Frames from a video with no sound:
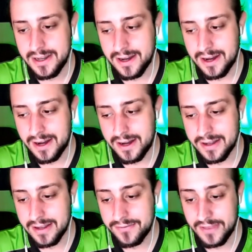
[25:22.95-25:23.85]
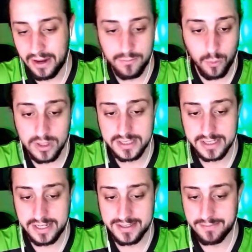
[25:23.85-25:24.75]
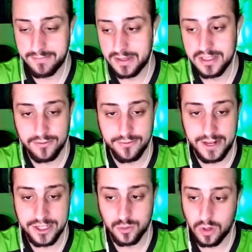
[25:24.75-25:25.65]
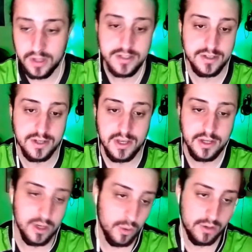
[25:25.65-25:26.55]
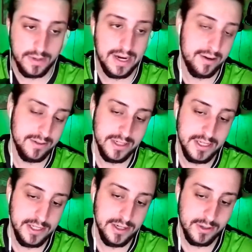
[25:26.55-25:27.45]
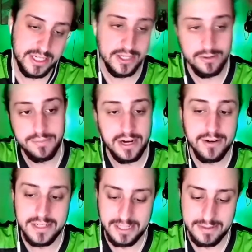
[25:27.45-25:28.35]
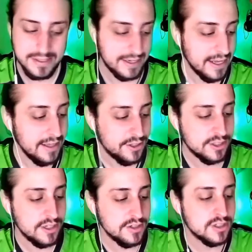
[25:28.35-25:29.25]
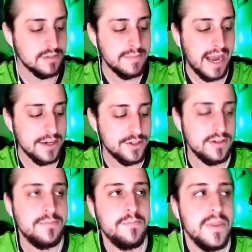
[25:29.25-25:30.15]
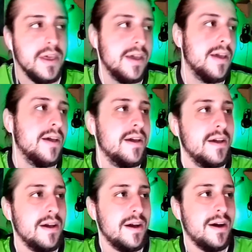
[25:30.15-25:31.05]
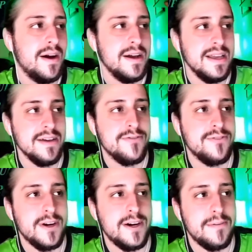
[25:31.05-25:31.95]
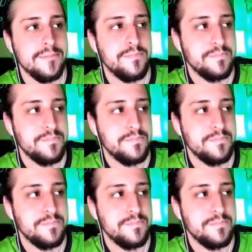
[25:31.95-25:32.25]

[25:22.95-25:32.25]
if that was the case. Like, Flash was going around, killing parademons. Like, just imagine if the